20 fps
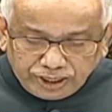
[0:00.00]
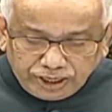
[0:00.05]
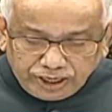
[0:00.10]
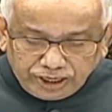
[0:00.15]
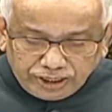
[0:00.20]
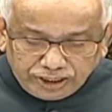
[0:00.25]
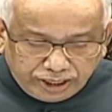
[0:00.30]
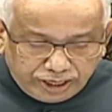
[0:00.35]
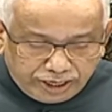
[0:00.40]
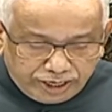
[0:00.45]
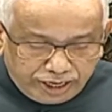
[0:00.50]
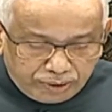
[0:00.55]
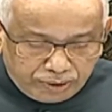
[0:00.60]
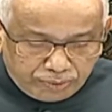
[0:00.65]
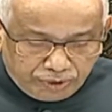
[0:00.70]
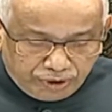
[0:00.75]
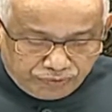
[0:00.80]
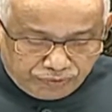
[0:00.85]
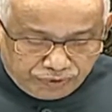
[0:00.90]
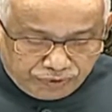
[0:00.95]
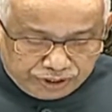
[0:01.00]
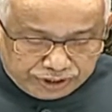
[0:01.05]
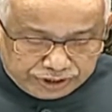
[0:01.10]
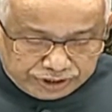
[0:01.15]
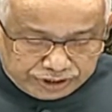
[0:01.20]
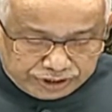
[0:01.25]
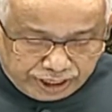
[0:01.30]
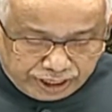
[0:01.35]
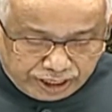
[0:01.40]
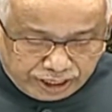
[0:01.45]
in the name of
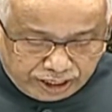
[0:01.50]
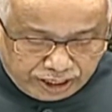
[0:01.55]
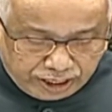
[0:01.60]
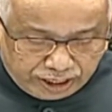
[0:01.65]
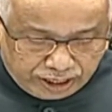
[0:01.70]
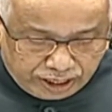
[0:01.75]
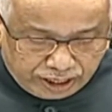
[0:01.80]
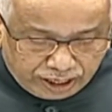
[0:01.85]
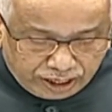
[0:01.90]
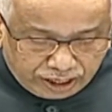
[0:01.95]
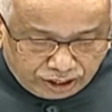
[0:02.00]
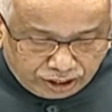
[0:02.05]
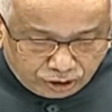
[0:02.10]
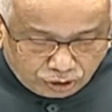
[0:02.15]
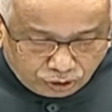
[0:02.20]
Jagananna